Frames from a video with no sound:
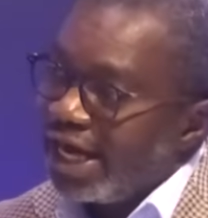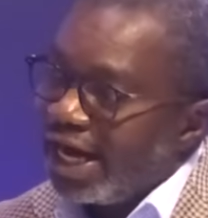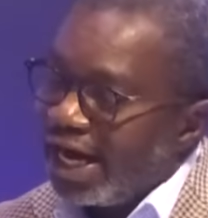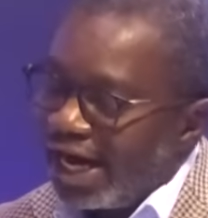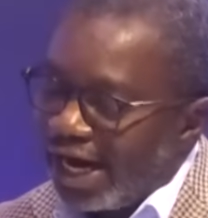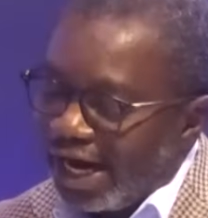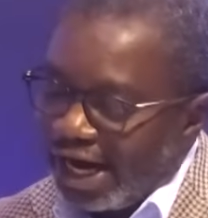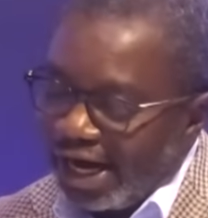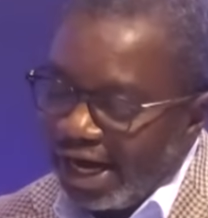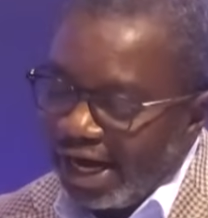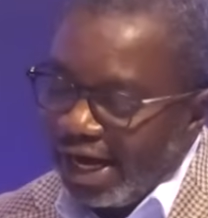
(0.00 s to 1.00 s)

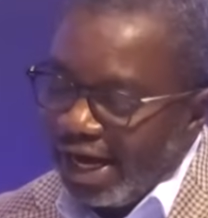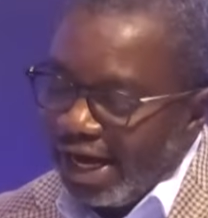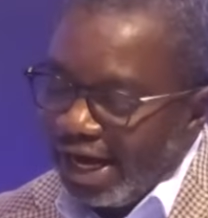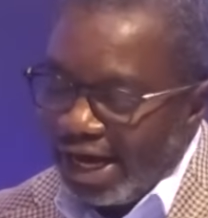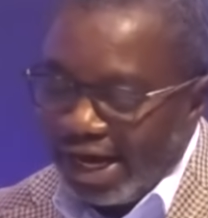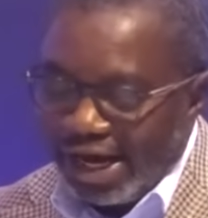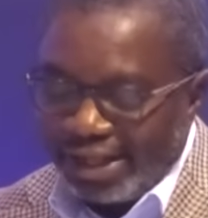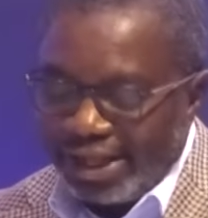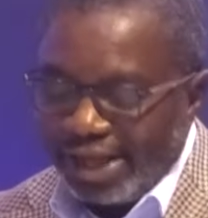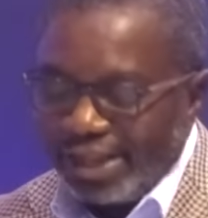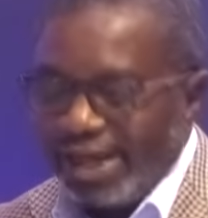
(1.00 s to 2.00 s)
Uh, uh,
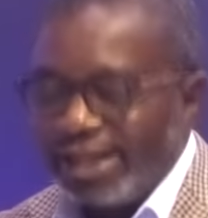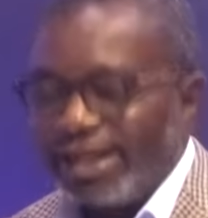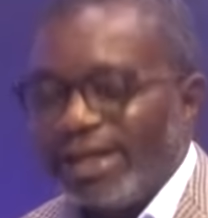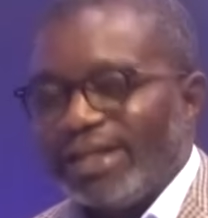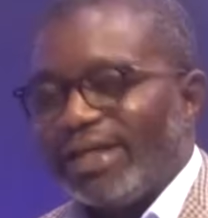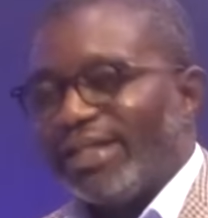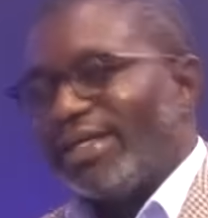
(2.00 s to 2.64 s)
they, they, they,